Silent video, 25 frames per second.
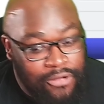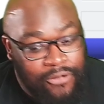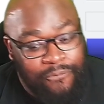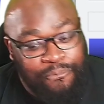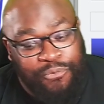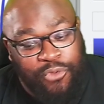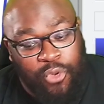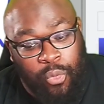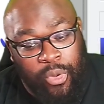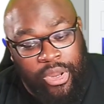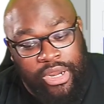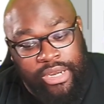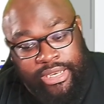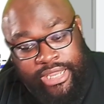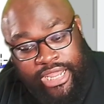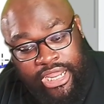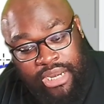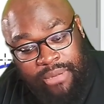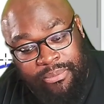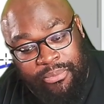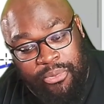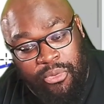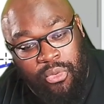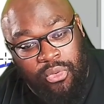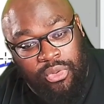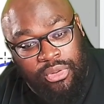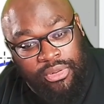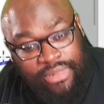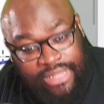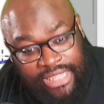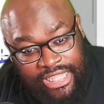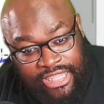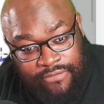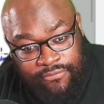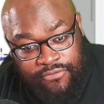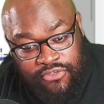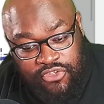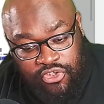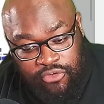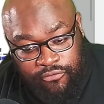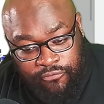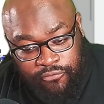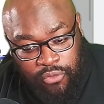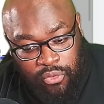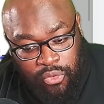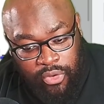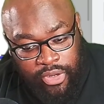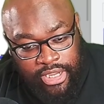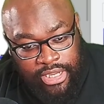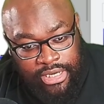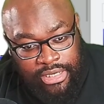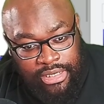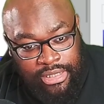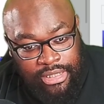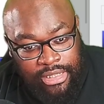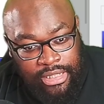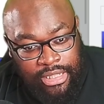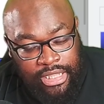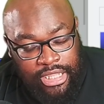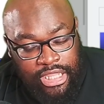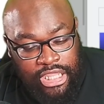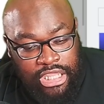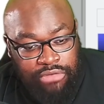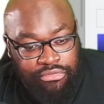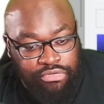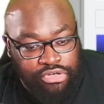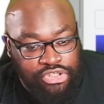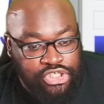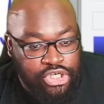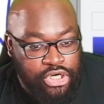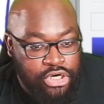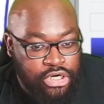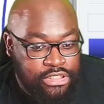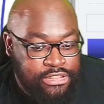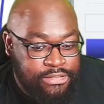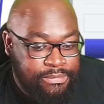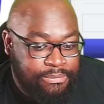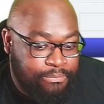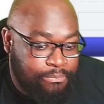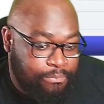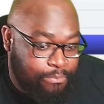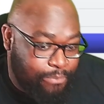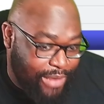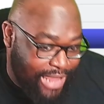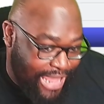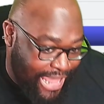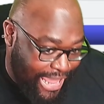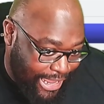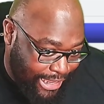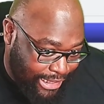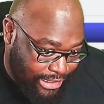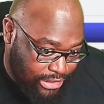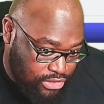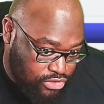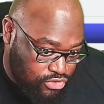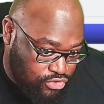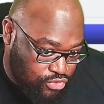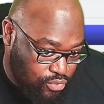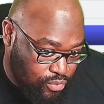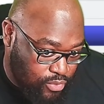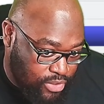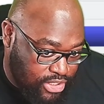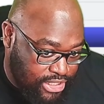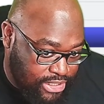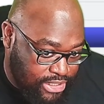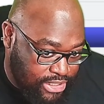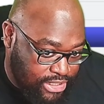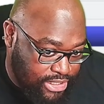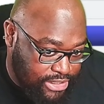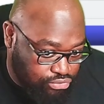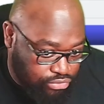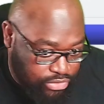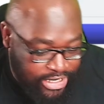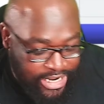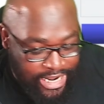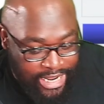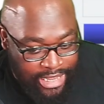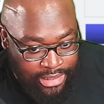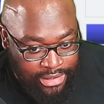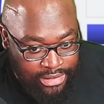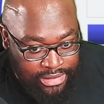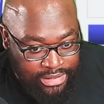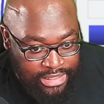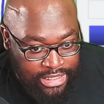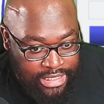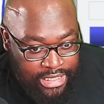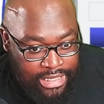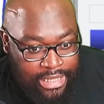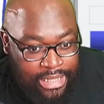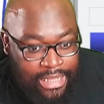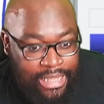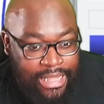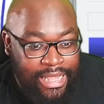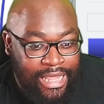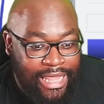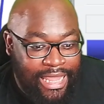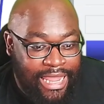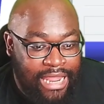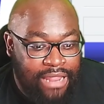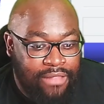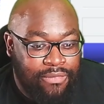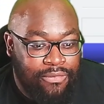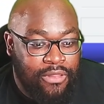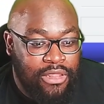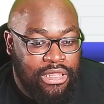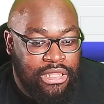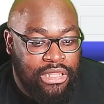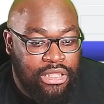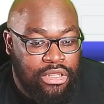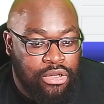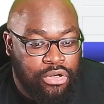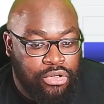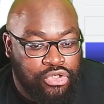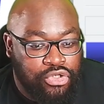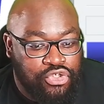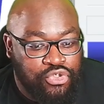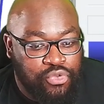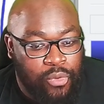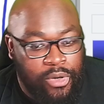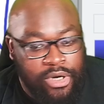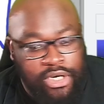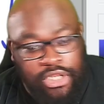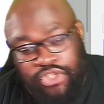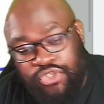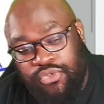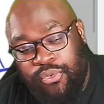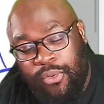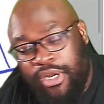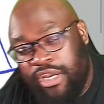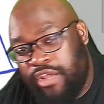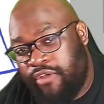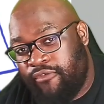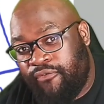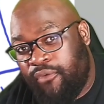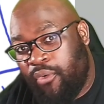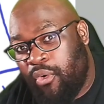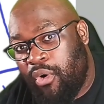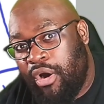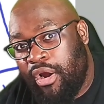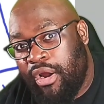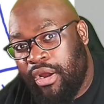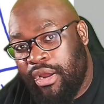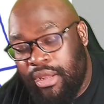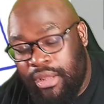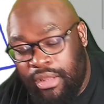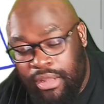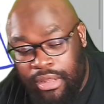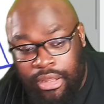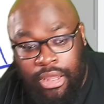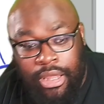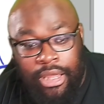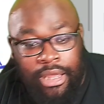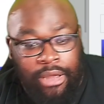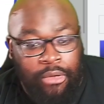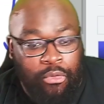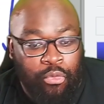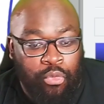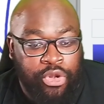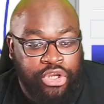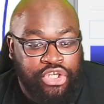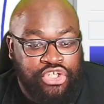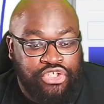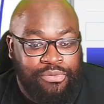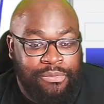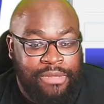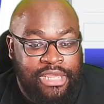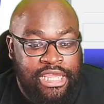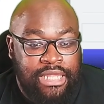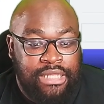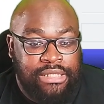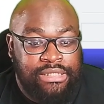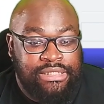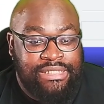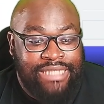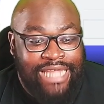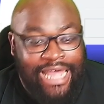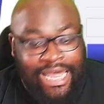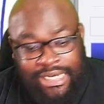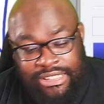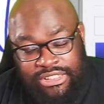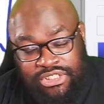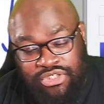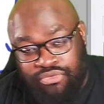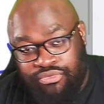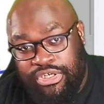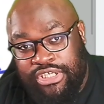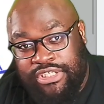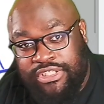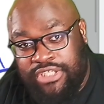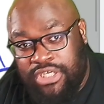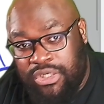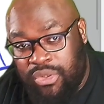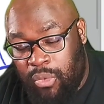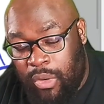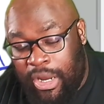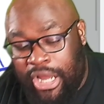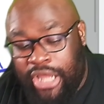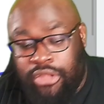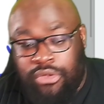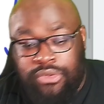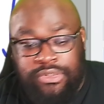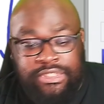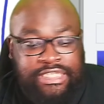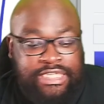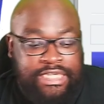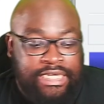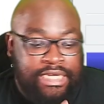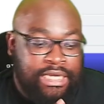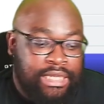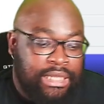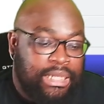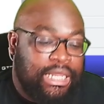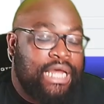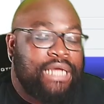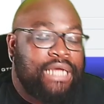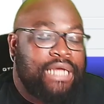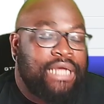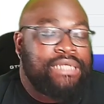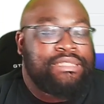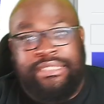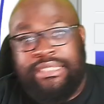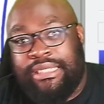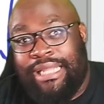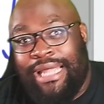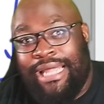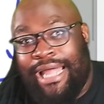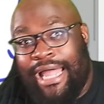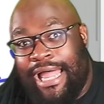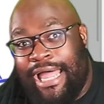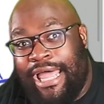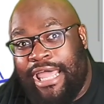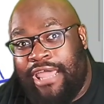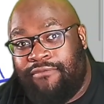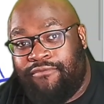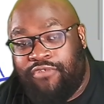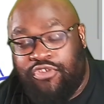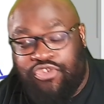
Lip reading: When Deadpool leaves the void, he returns back to his reality in the year 2024, which means that is the reason why you see Colossus alive.